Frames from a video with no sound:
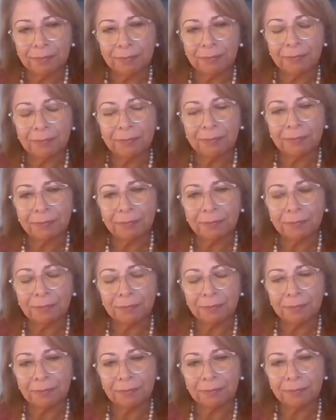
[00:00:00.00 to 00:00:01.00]

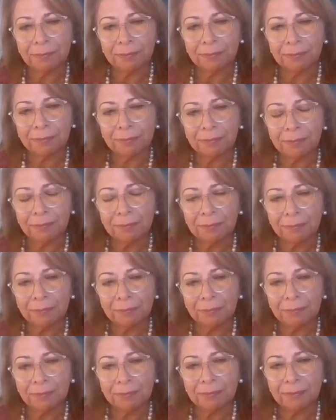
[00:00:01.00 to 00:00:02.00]

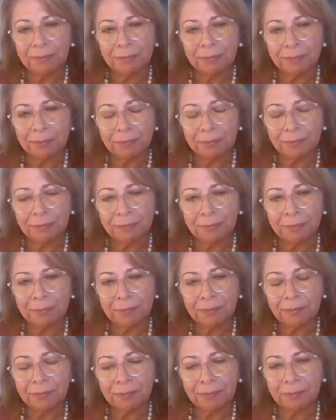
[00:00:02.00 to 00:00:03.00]

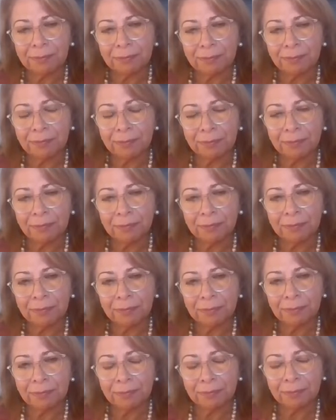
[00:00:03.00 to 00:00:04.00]

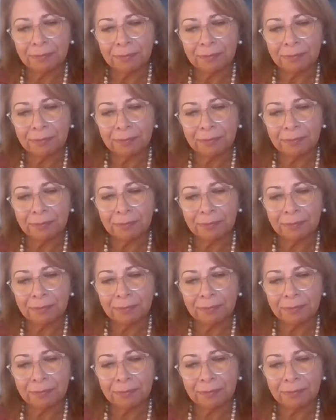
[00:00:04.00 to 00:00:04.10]
(not speaking)